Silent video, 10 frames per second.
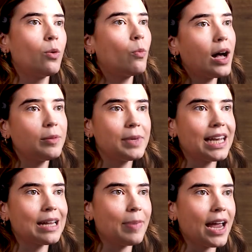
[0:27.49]
Well
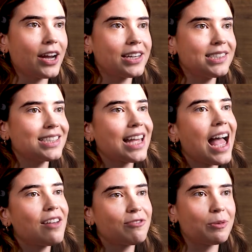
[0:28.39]
meaning parents
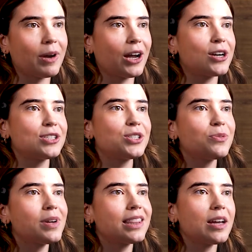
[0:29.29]
everywhere are
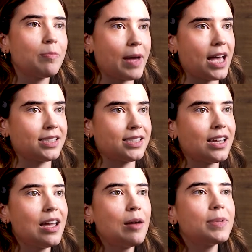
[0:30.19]
doing their best,
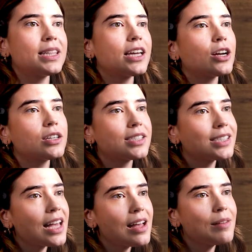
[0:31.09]
but there are
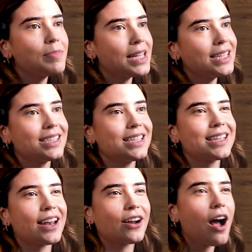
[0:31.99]
some pieces
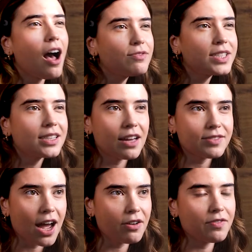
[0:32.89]
that are often left
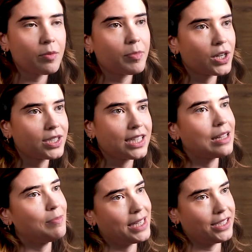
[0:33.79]
out of the birds and
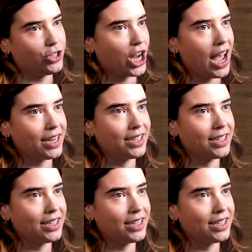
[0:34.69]
the bees chat.